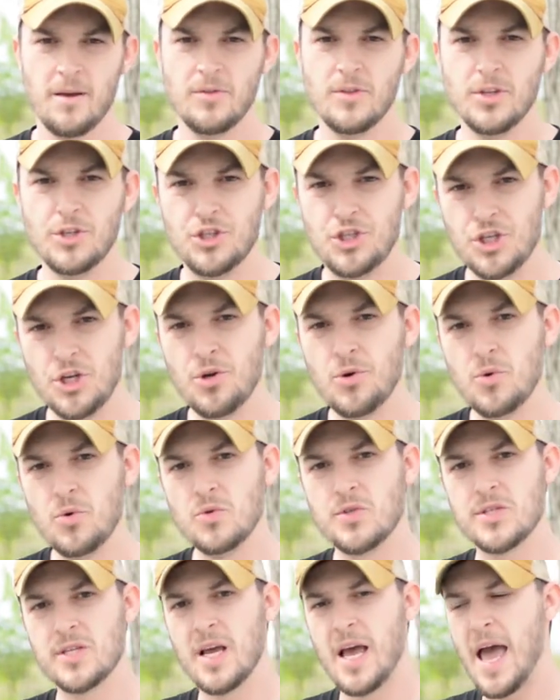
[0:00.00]
The
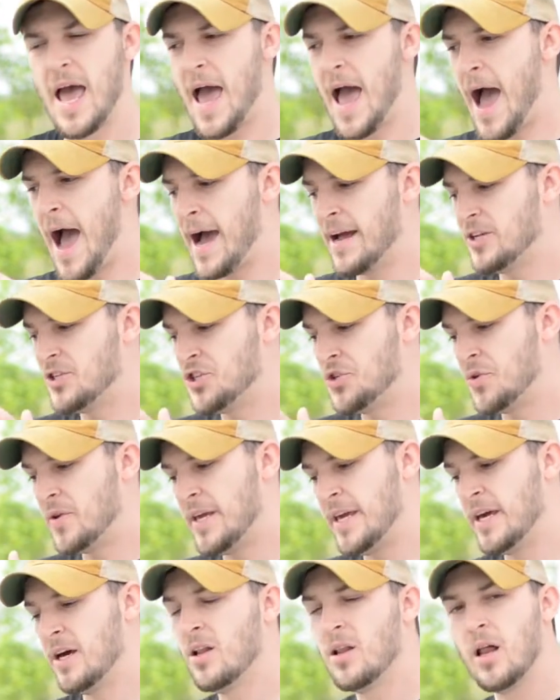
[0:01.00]
Jews had to
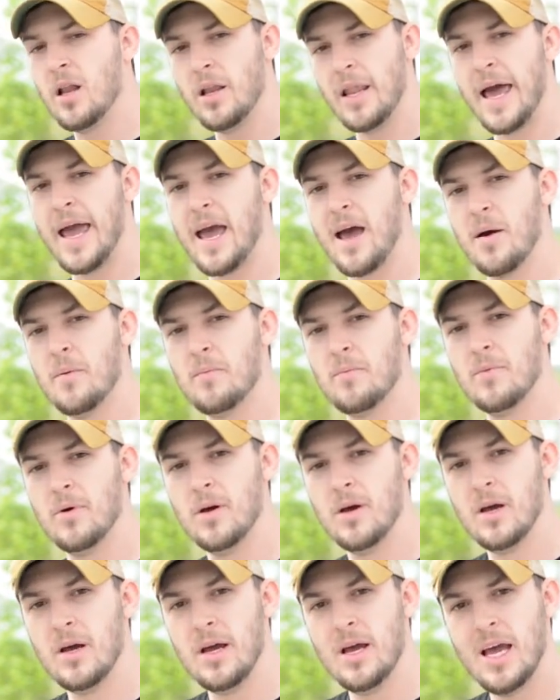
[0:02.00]
kill a lamb,
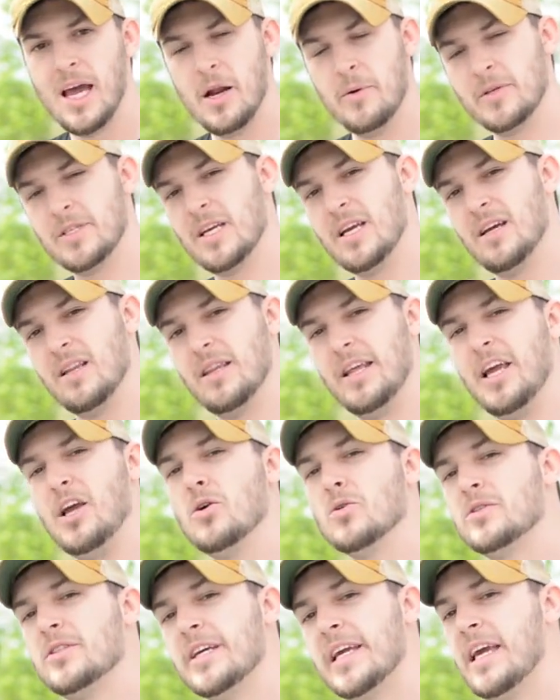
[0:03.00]
and it was
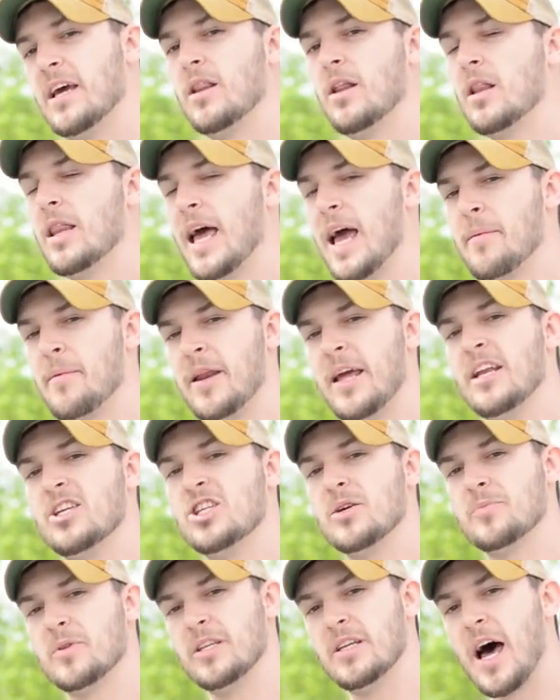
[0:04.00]
illegal to kill a lamb in
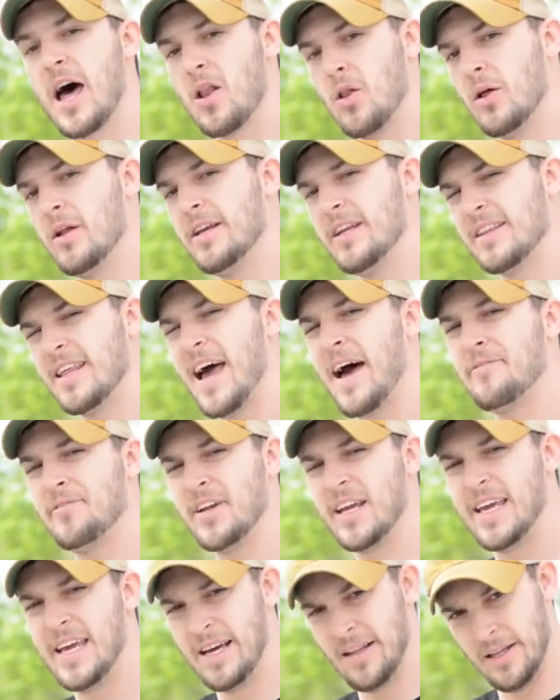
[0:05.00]
Egypt. And not only did they have
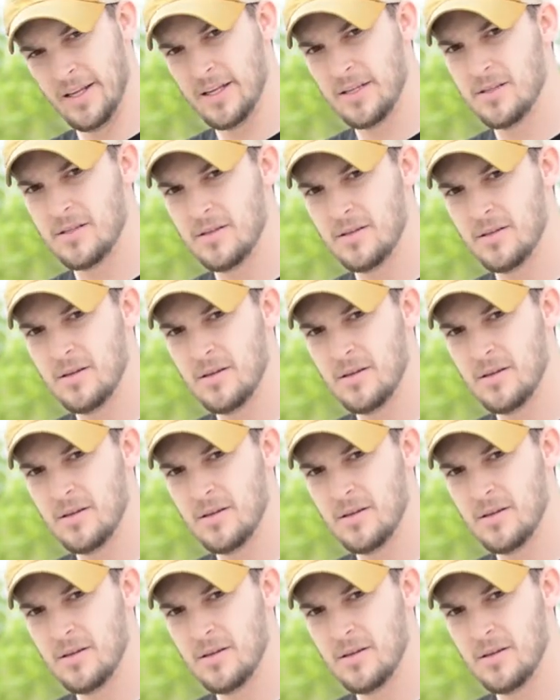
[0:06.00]
to kill it